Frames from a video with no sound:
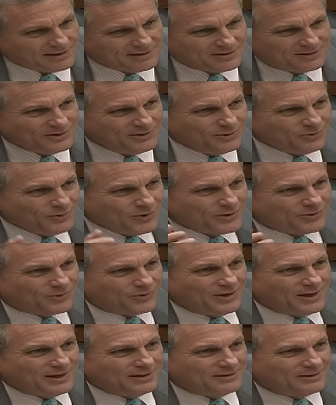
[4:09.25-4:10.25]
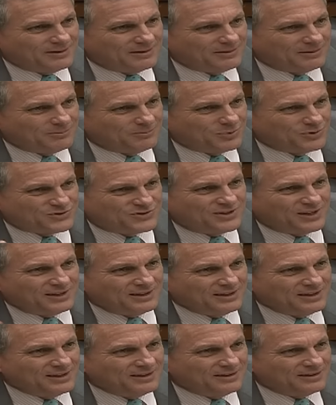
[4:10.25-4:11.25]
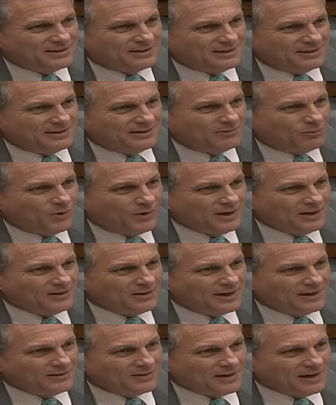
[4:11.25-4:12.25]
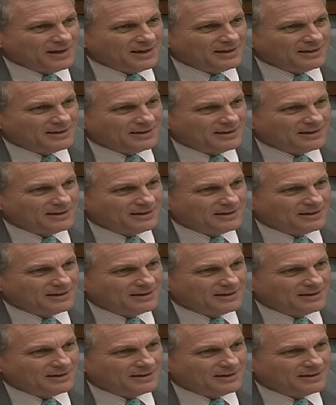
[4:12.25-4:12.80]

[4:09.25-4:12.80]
Do you regret presenting it in a way like that?